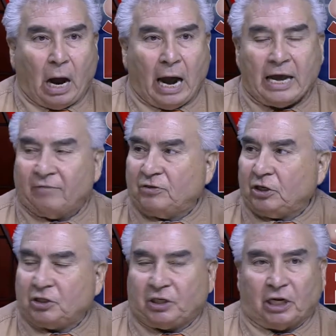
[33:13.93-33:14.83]
I have
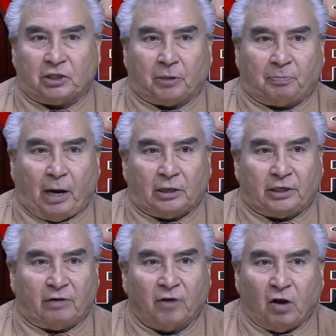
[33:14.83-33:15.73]
just tested
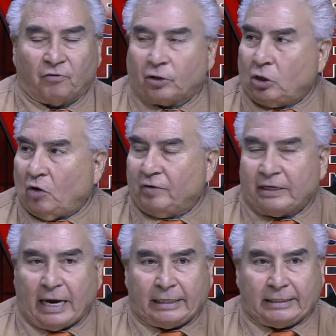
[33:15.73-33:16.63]
positive for COVID
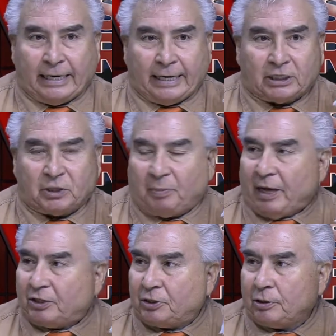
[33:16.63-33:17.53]
19 and
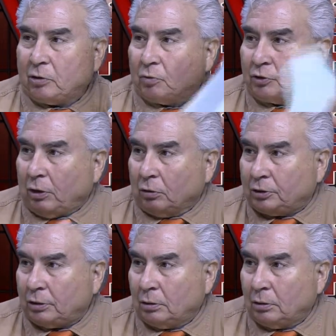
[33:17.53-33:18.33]
spits. Result?